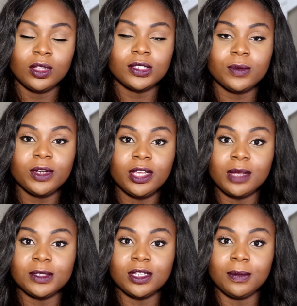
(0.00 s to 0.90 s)
So when it
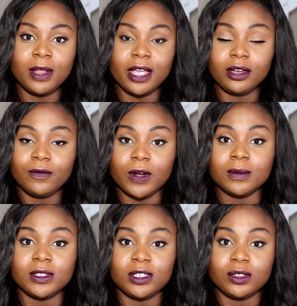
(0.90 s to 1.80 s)
comes to applying to
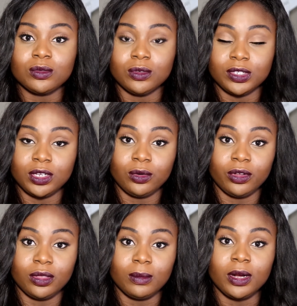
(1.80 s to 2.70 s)
pharmacy schools in
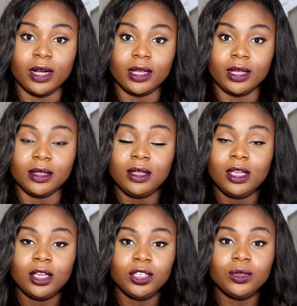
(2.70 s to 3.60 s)
North America,
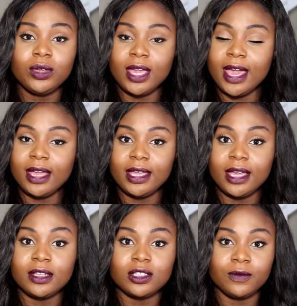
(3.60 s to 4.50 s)
you can't
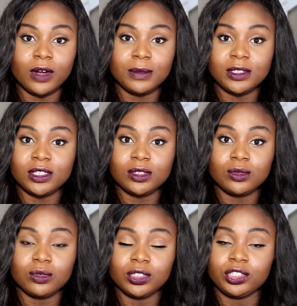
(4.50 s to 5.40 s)
get into pharmacy
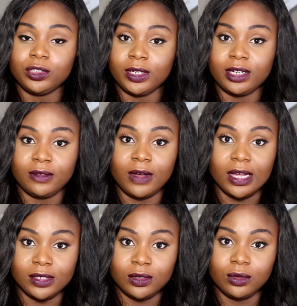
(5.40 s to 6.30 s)
school straight out of
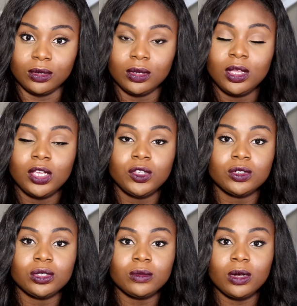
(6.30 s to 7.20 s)
high school. You
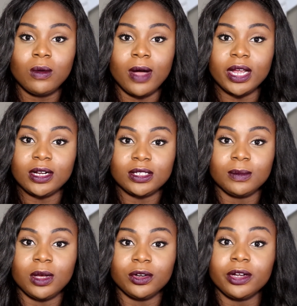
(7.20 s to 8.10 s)
do require
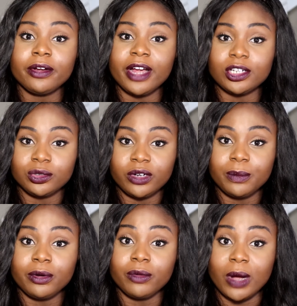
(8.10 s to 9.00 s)
some
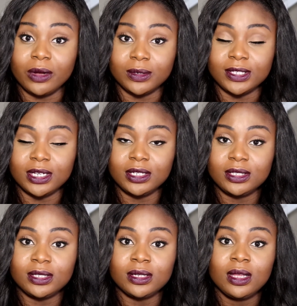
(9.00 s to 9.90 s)
undergraduate
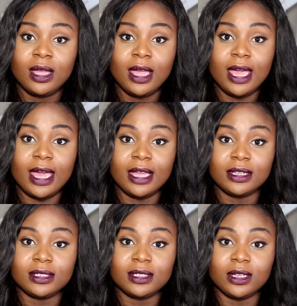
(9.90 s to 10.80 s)
prerequisites.
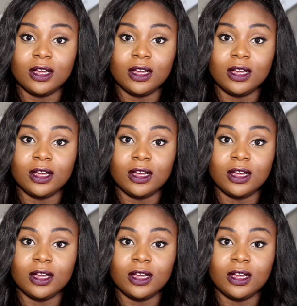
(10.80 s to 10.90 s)
And